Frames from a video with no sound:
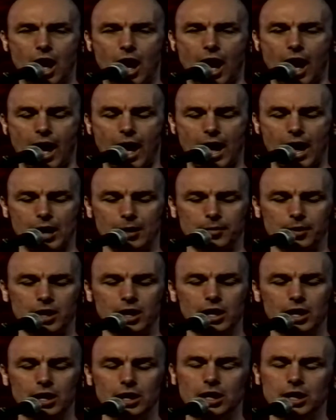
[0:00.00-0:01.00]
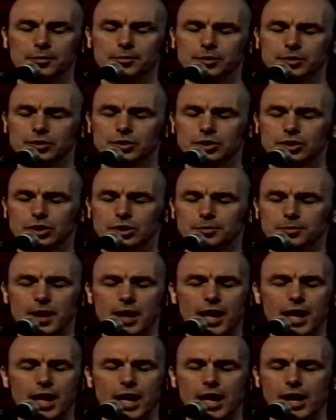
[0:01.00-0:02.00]
I am humbled
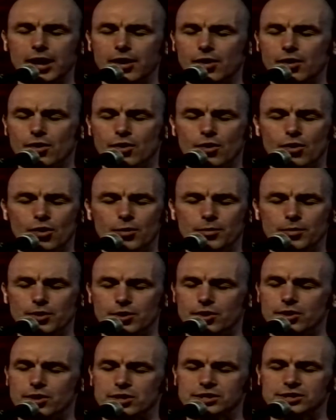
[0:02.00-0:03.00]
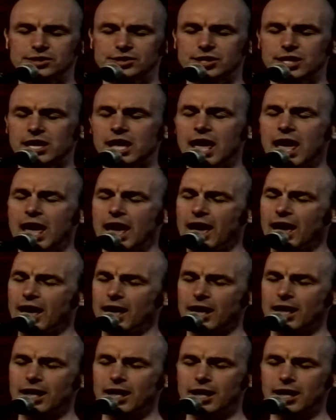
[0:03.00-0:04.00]
by your mercy
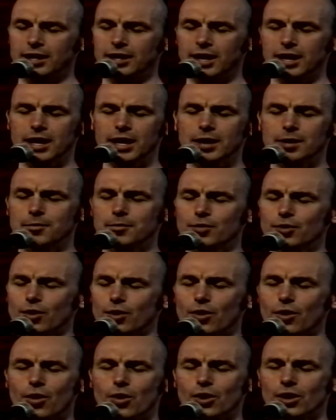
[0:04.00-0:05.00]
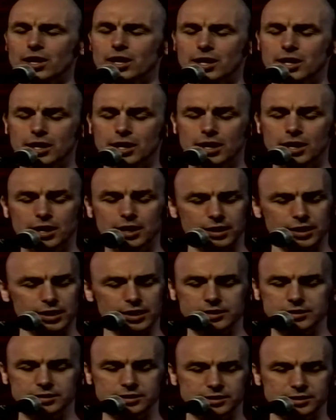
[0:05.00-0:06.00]
and I'm broken
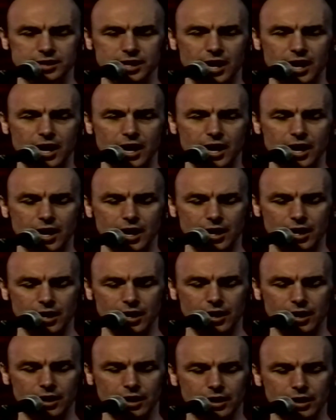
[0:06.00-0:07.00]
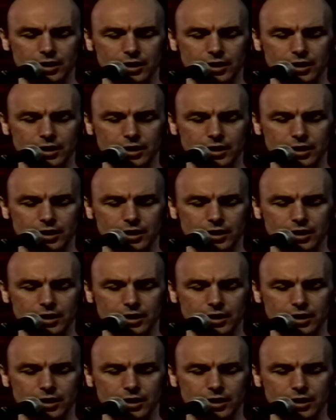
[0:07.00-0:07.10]
inside.